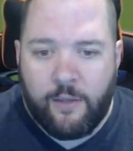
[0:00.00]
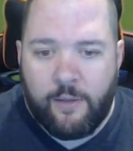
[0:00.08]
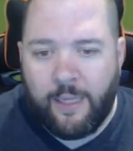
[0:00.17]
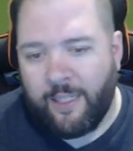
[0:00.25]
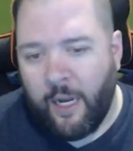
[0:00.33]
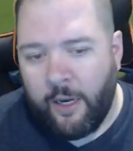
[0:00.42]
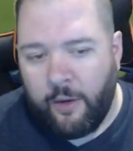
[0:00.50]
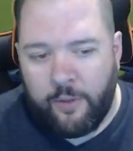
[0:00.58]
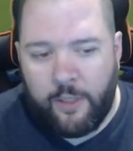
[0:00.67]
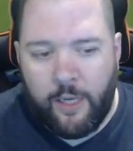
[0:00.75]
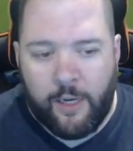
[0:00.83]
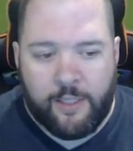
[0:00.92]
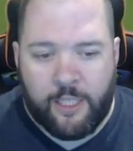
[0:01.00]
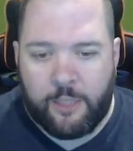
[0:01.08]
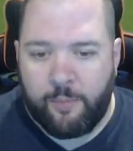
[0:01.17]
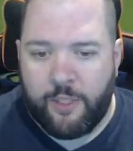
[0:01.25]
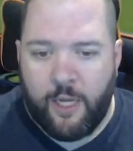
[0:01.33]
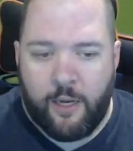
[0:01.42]
that's only
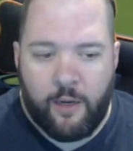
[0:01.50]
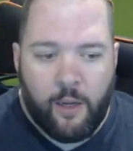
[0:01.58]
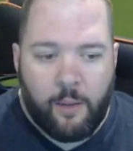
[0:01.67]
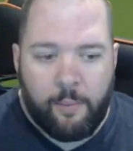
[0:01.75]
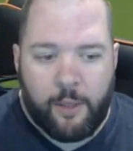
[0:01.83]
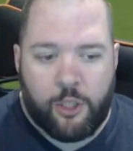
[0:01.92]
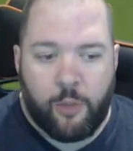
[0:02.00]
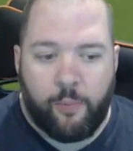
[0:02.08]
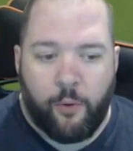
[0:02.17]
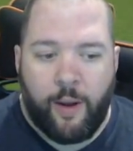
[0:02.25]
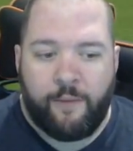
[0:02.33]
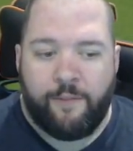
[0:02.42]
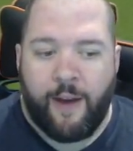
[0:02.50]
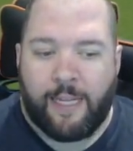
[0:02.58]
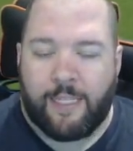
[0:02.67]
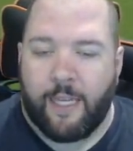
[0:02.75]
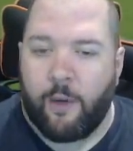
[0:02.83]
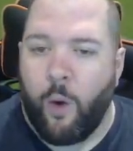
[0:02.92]
96%, but a super red
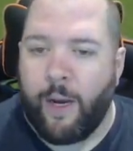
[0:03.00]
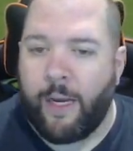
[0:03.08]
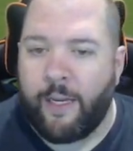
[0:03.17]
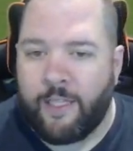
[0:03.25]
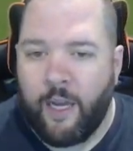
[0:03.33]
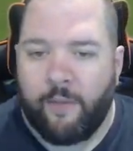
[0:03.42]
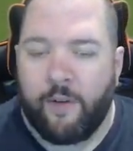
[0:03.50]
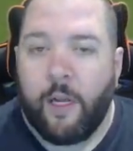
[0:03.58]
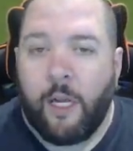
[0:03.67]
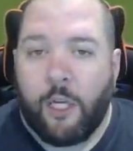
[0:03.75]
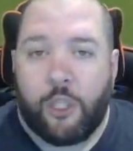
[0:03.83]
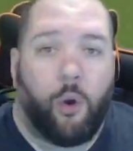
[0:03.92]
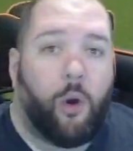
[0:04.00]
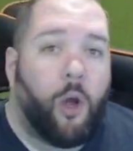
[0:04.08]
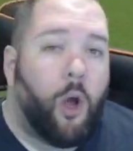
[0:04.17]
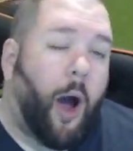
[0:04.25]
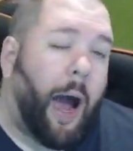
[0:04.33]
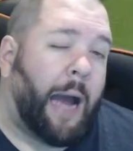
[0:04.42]
fast like 187. So
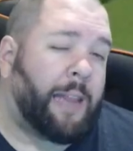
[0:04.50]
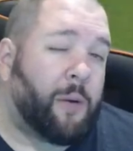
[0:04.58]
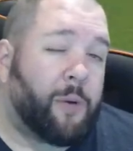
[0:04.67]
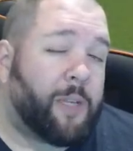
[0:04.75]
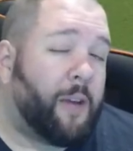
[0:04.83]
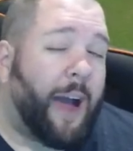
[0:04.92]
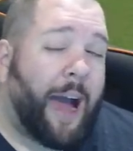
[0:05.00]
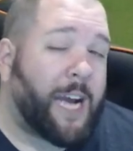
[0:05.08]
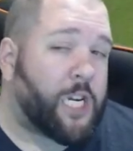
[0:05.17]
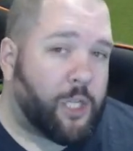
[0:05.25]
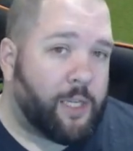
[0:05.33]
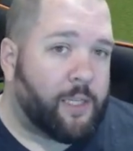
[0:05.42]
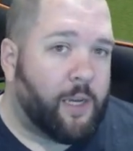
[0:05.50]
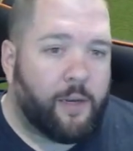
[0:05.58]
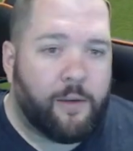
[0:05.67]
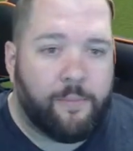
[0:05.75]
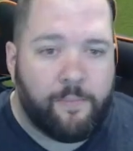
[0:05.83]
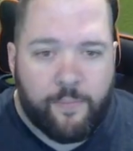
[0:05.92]
I think what they've actually
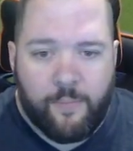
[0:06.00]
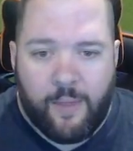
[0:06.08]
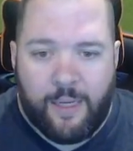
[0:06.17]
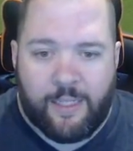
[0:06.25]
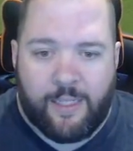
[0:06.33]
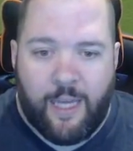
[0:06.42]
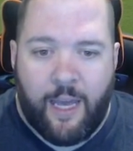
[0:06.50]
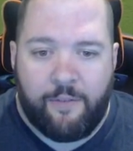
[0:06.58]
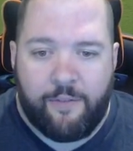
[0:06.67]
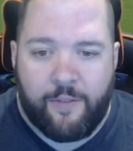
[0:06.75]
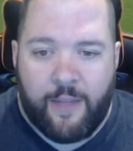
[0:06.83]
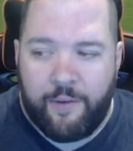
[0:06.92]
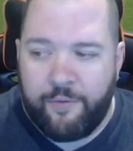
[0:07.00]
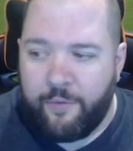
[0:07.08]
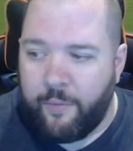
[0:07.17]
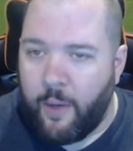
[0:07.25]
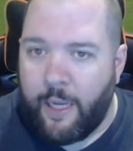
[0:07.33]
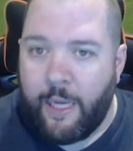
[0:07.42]
done is they've
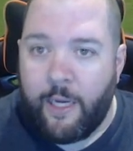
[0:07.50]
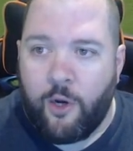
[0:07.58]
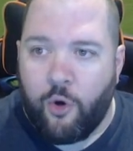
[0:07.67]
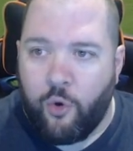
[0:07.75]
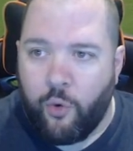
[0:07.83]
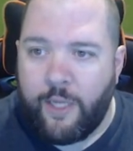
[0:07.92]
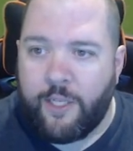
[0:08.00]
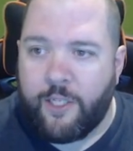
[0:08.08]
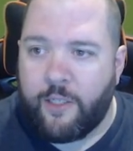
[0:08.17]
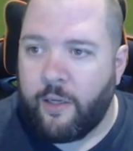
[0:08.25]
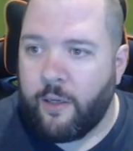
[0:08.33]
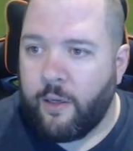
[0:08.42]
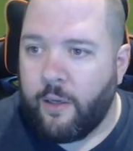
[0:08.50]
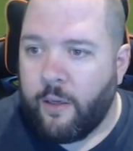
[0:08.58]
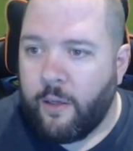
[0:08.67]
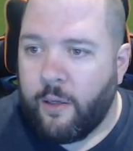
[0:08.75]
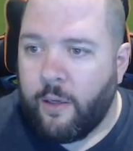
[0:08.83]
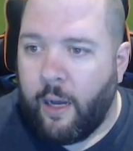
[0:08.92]
increased
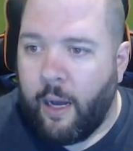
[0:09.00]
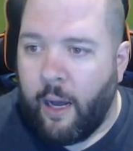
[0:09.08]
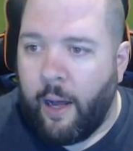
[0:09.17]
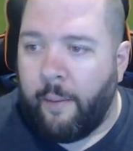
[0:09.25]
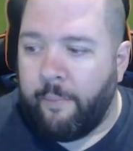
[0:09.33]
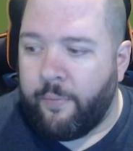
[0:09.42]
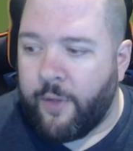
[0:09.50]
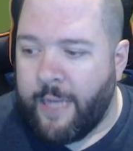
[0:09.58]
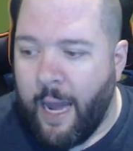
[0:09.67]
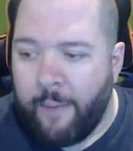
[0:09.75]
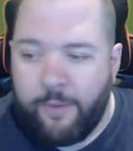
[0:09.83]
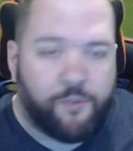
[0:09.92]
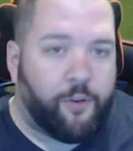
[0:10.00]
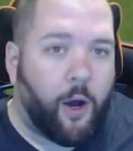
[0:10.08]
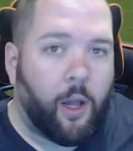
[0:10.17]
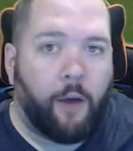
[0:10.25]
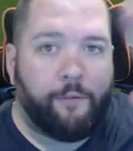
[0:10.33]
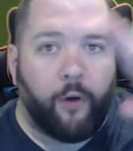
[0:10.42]
the damage
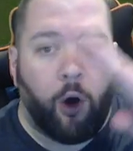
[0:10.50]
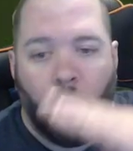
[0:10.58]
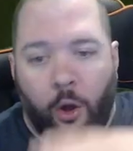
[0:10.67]
fall off all